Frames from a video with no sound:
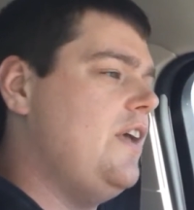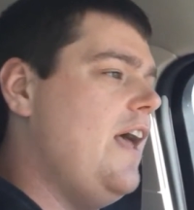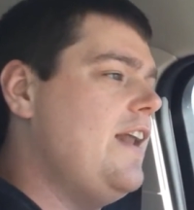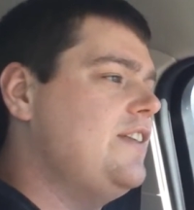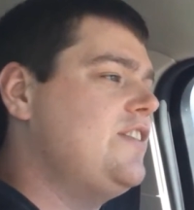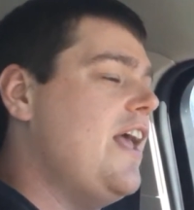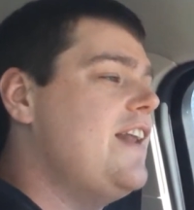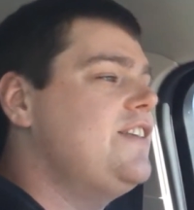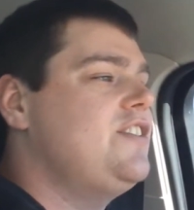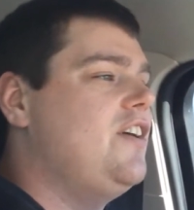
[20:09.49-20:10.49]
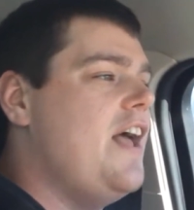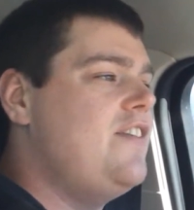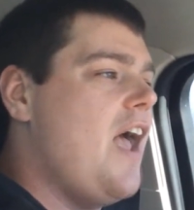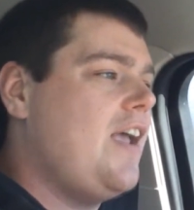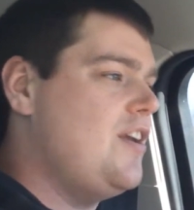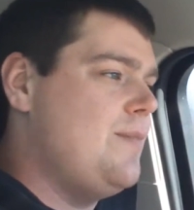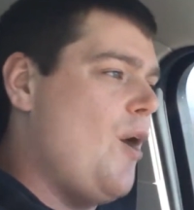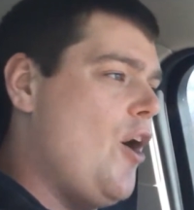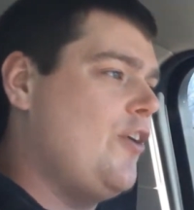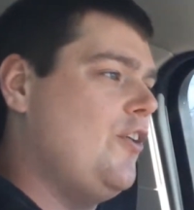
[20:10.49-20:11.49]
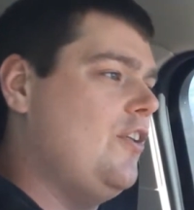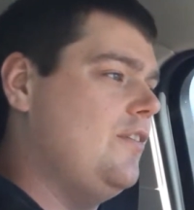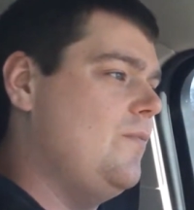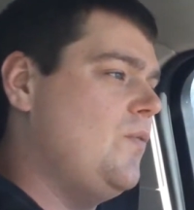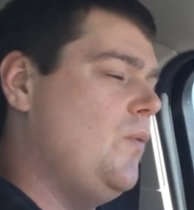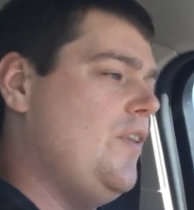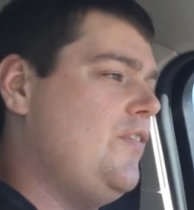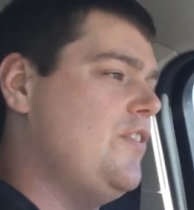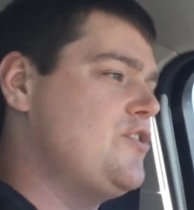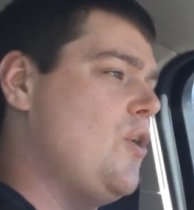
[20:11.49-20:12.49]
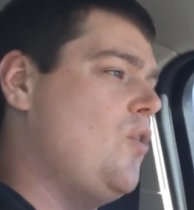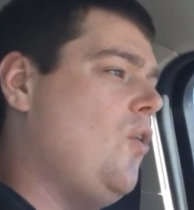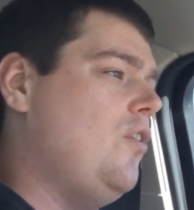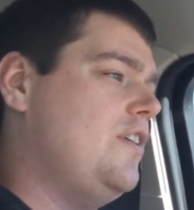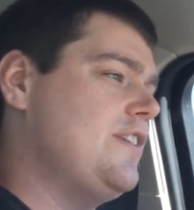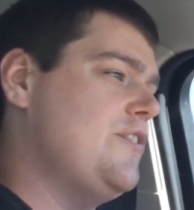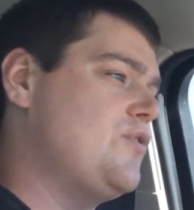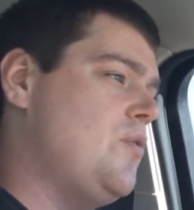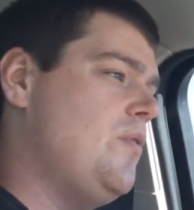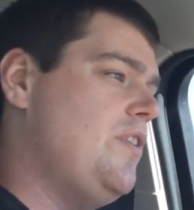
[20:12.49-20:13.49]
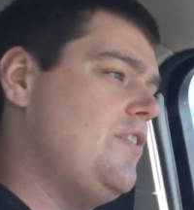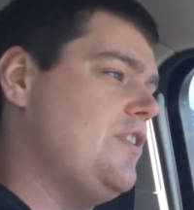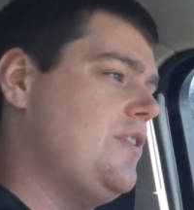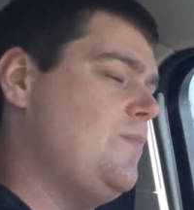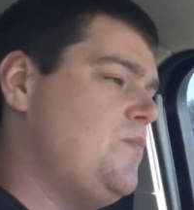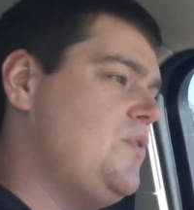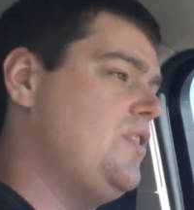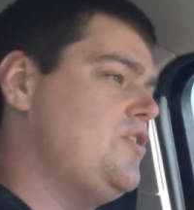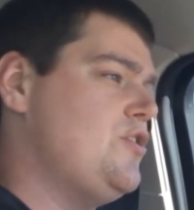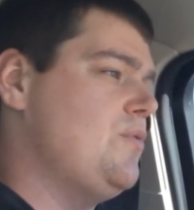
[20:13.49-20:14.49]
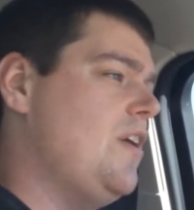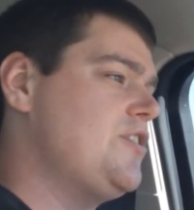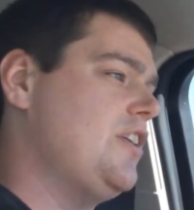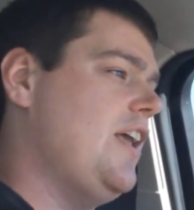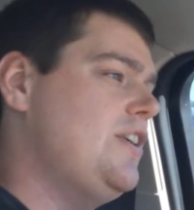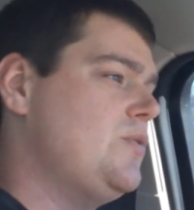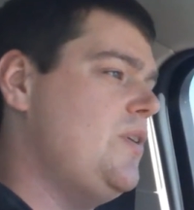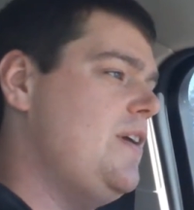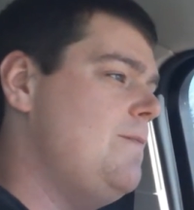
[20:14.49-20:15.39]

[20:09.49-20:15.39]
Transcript: and I still had Tech in a bottle with the chokehold because I drew into the Shoot Russian Leg Sweep.